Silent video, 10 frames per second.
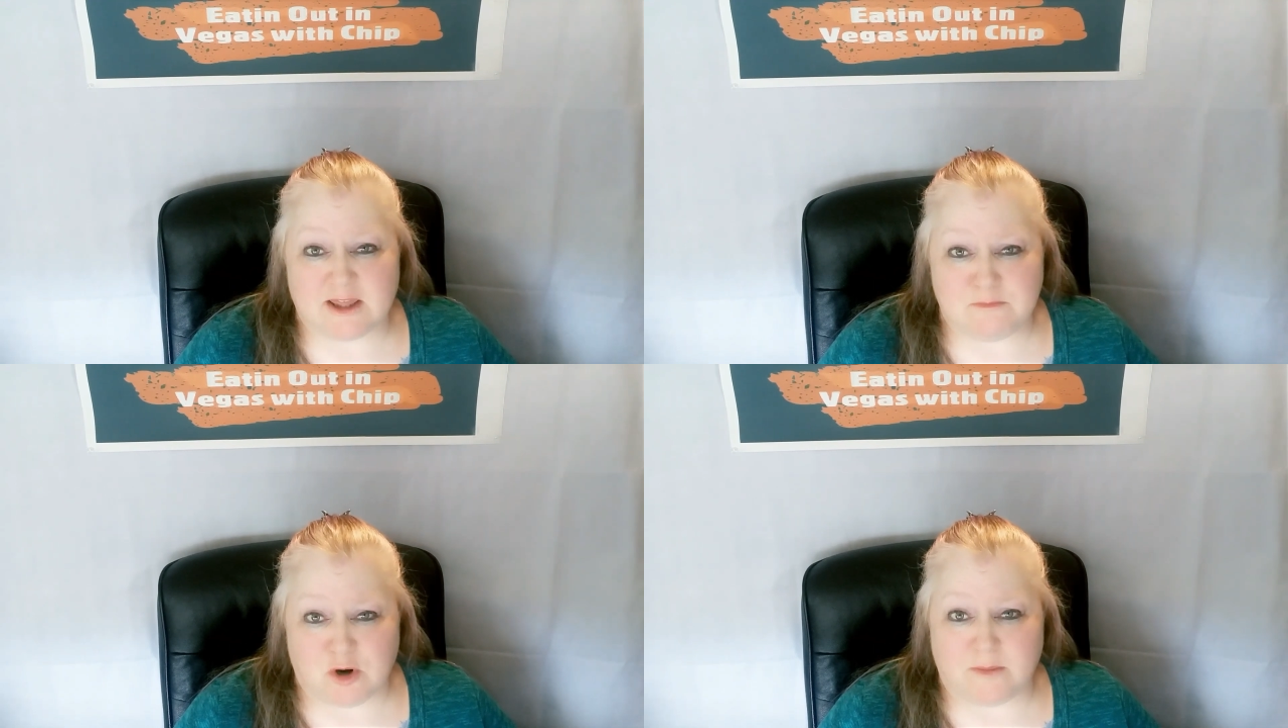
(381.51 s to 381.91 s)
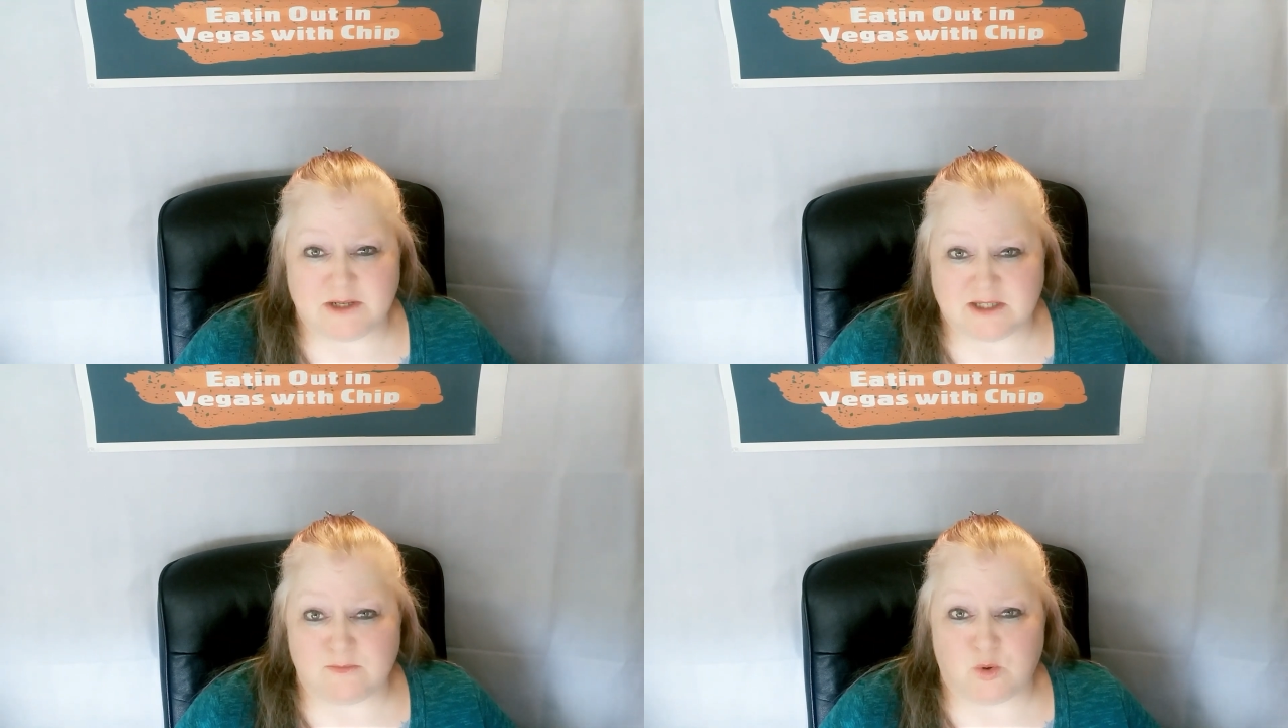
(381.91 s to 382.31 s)
they brought me
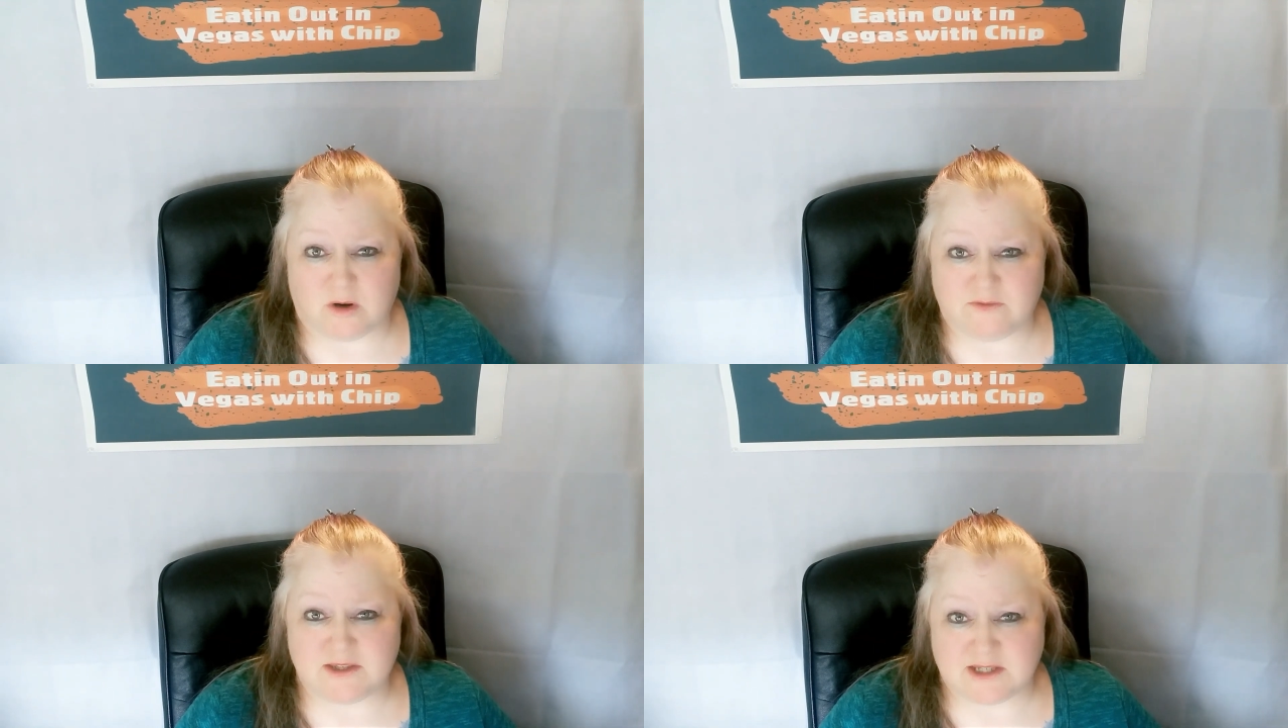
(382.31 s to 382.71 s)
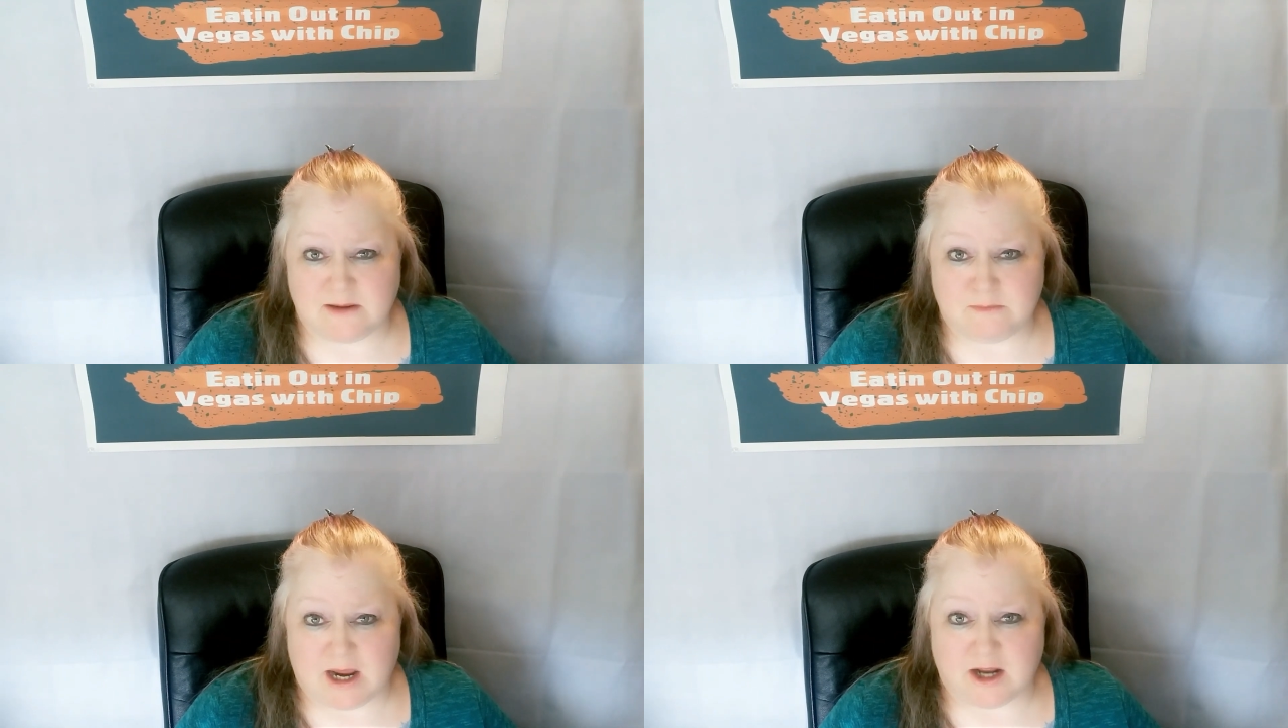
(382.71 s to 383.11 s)
some more of the
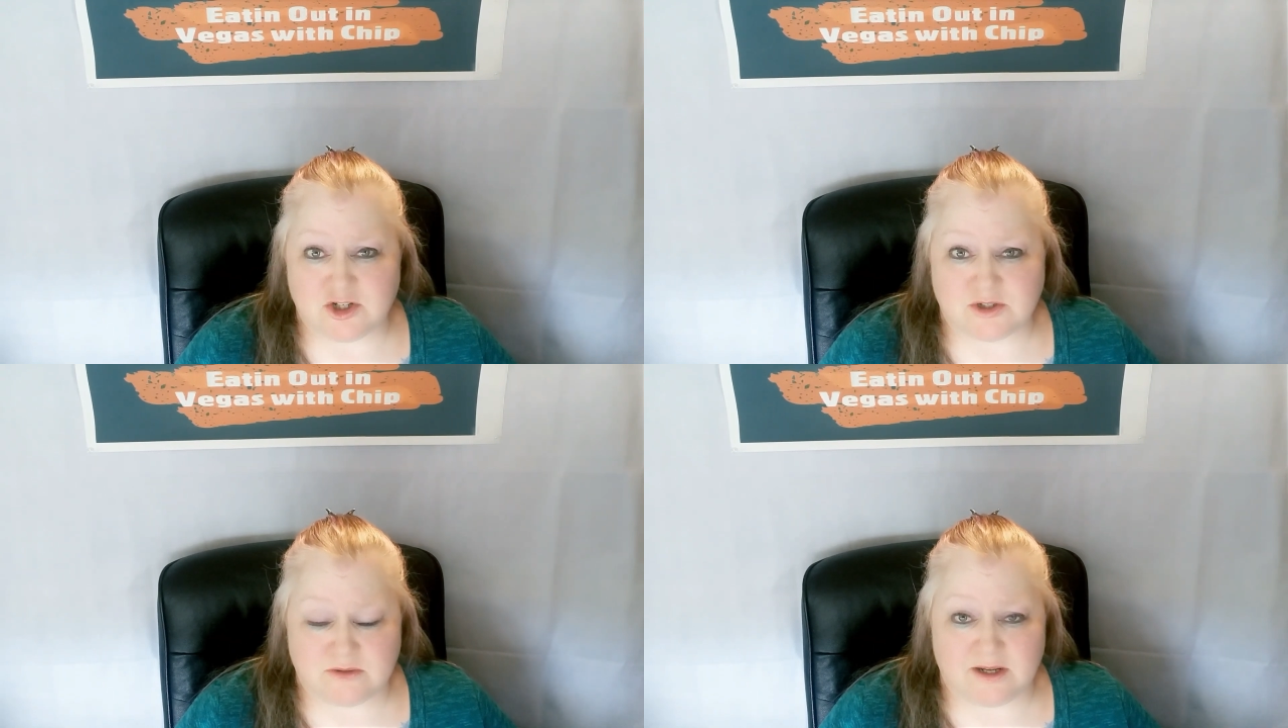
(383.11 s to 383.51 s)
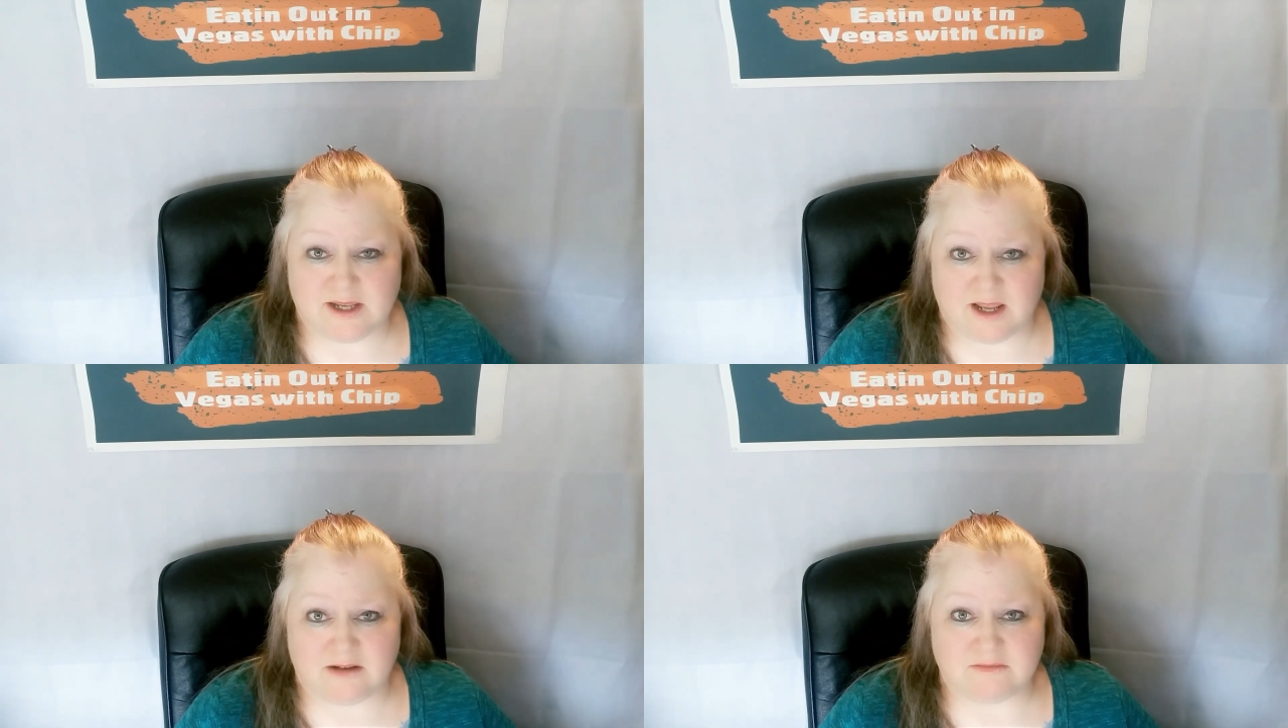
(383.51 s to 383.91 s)
same batch.
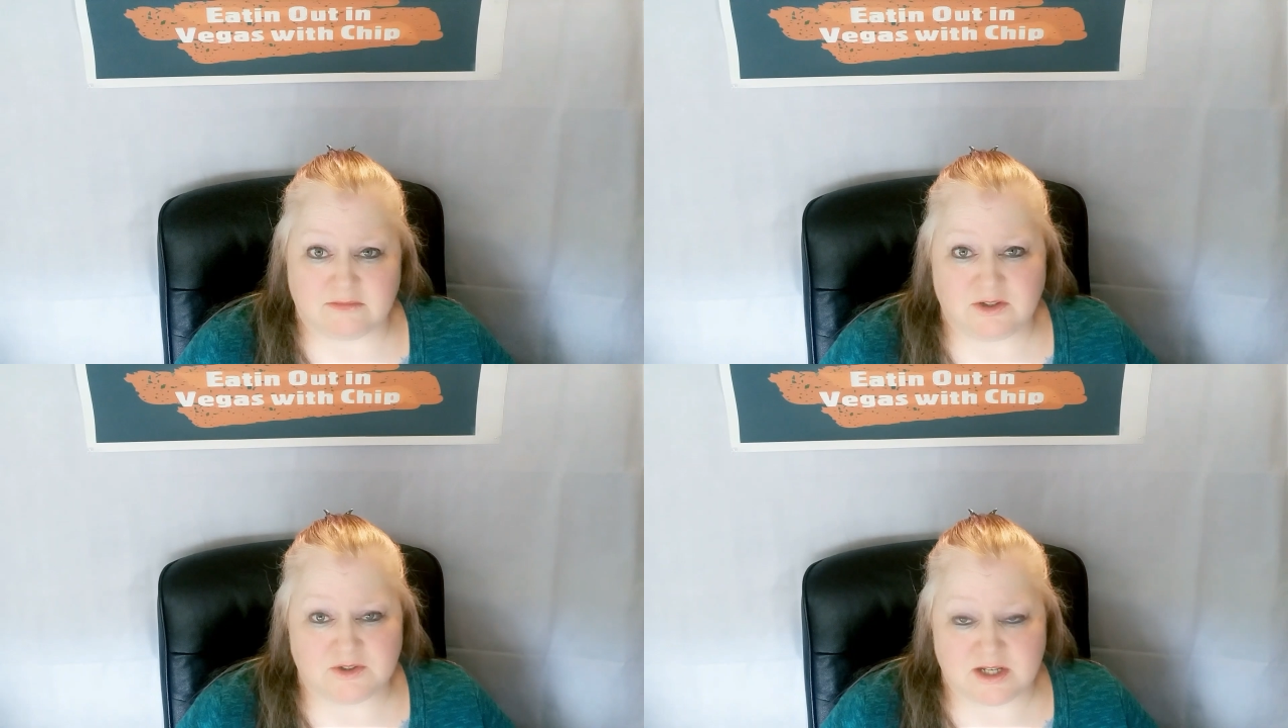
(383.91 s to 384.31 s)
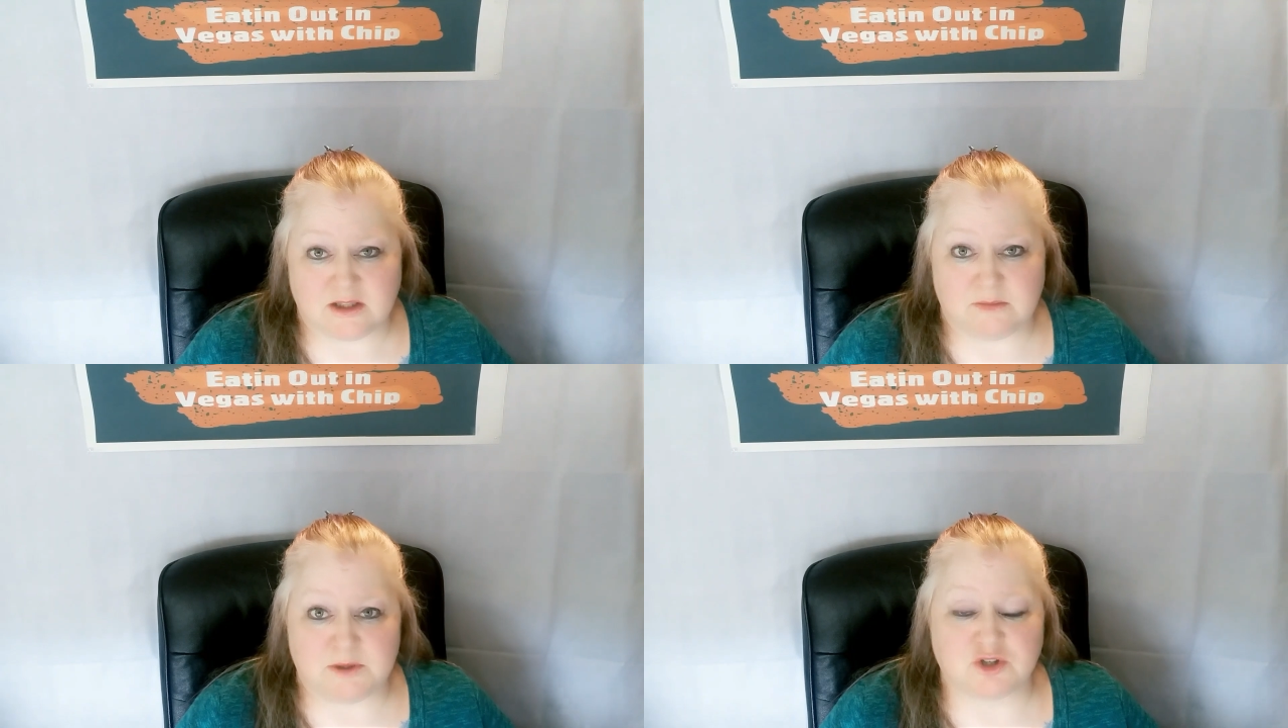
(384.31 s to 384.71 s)
Again, you'll see
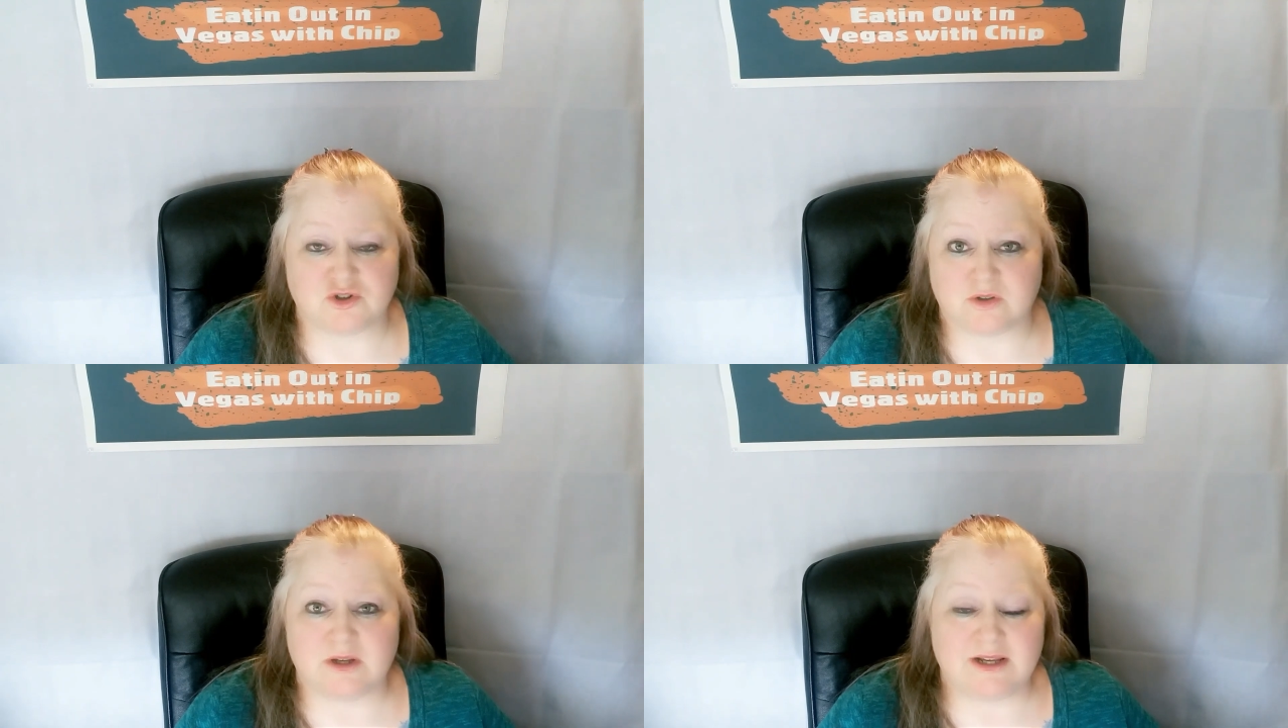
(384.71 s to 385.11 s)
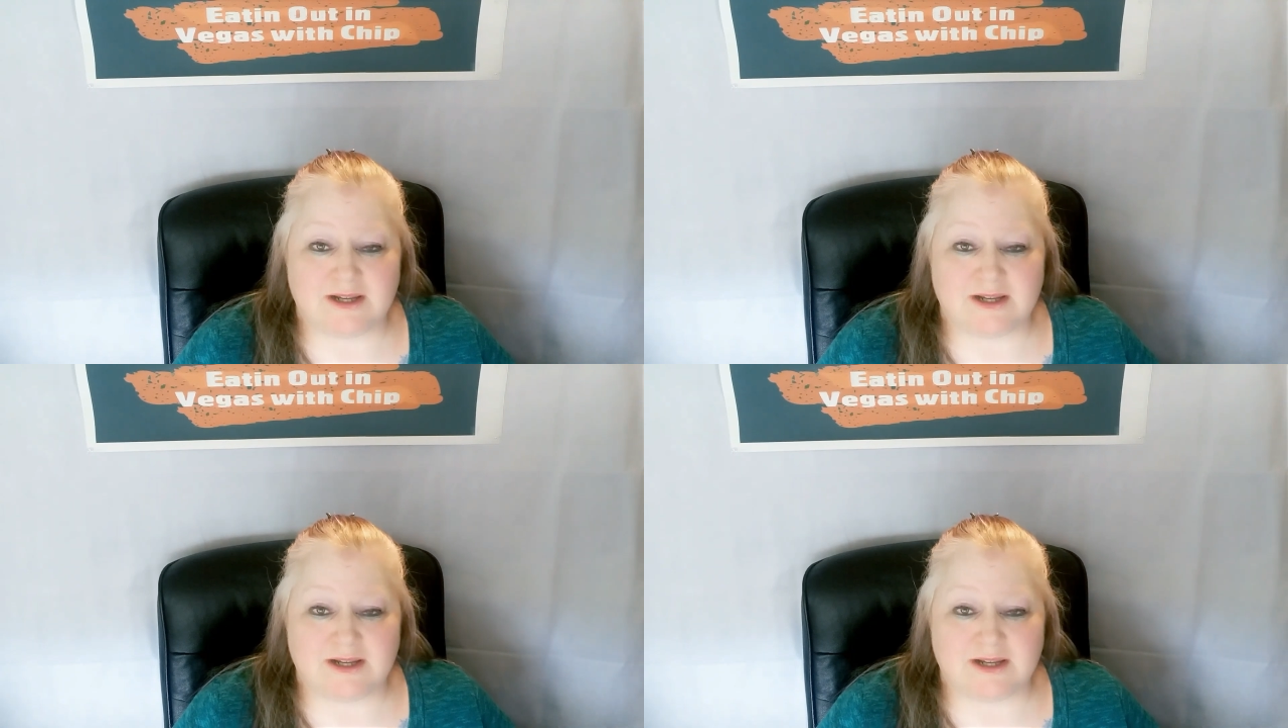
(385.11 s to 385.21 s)
in the picture,